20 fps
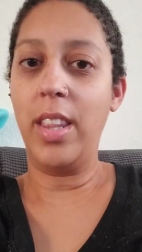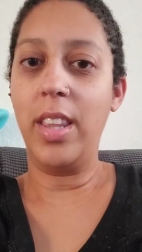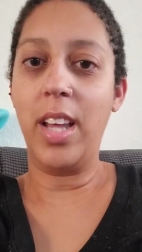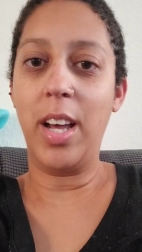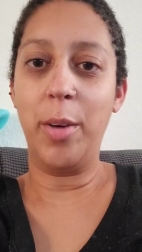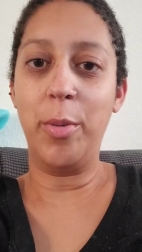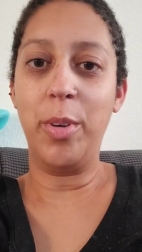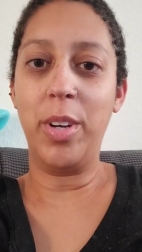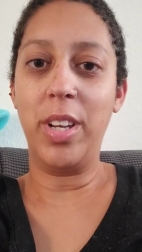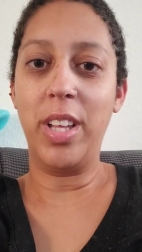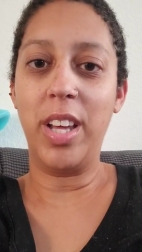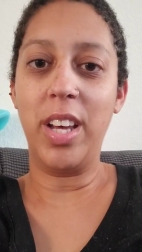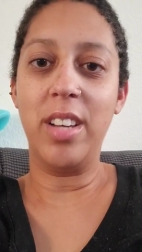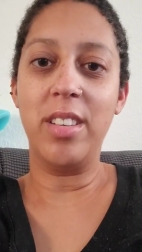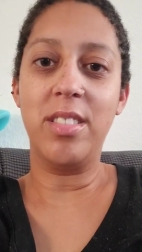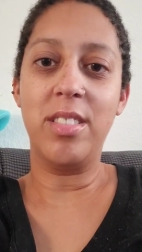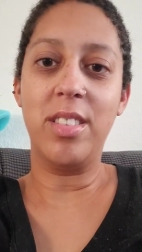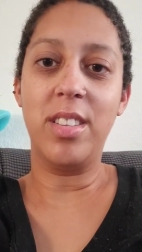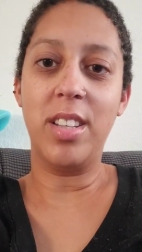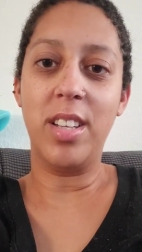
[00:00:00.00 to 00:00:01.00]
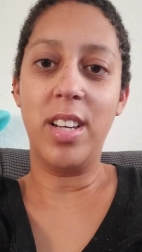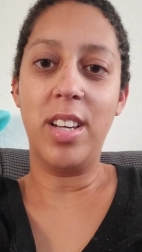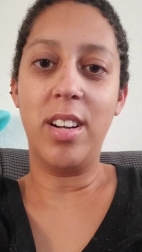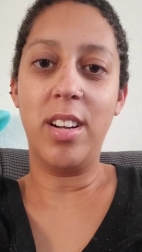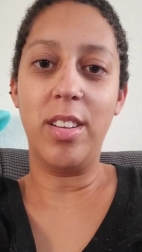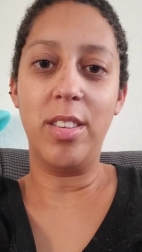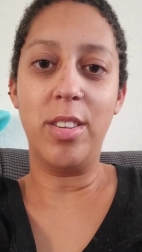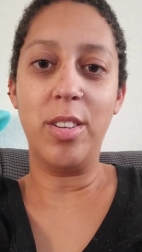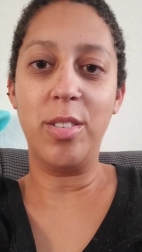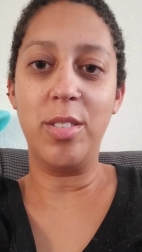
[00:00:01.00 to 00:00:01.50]
I would guess that
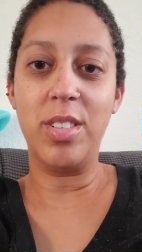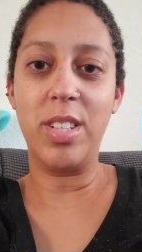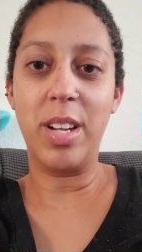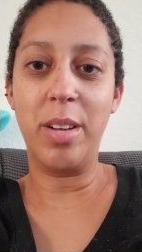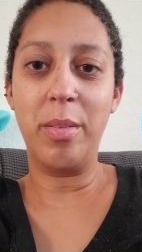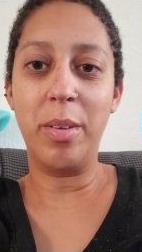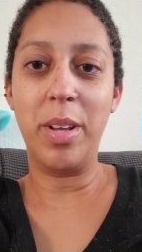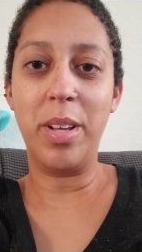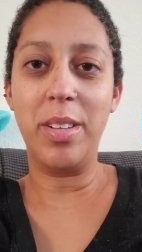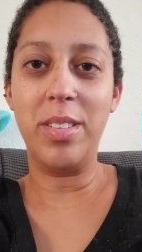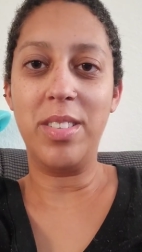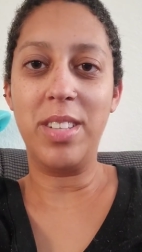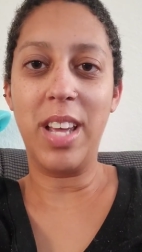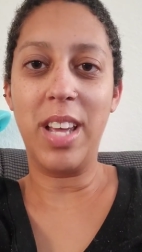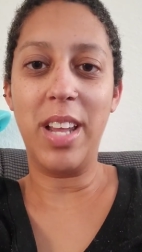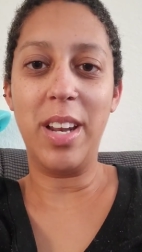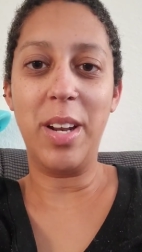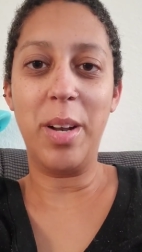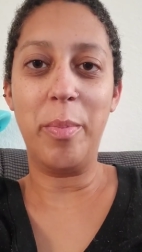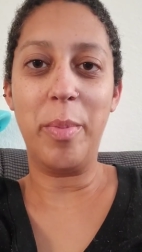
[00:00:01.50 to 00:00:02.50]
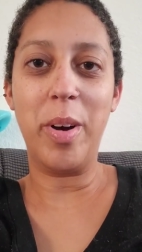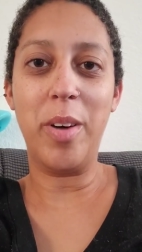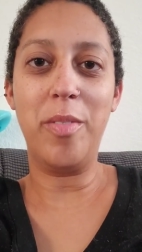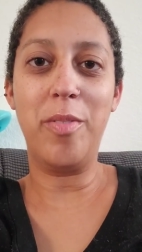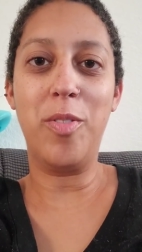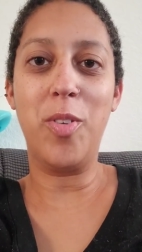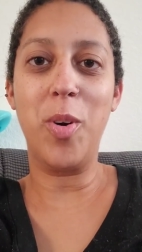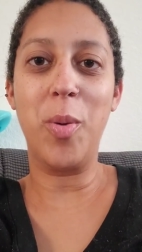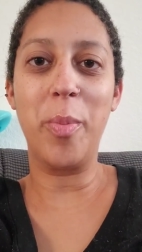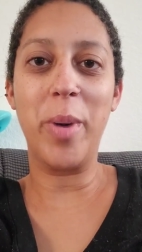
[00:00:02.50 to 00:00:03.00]
on Thursday we skated about
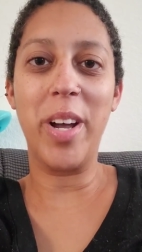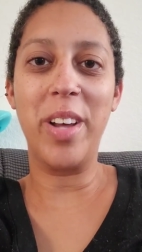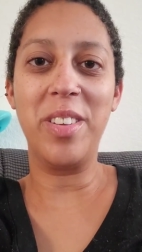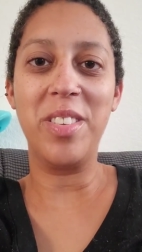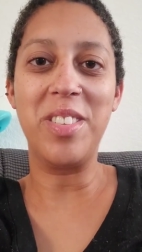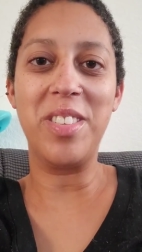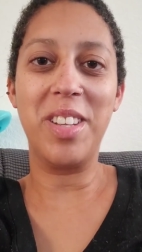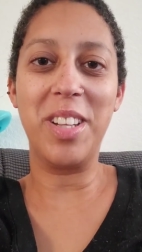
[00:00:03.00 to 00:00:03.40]
four miles.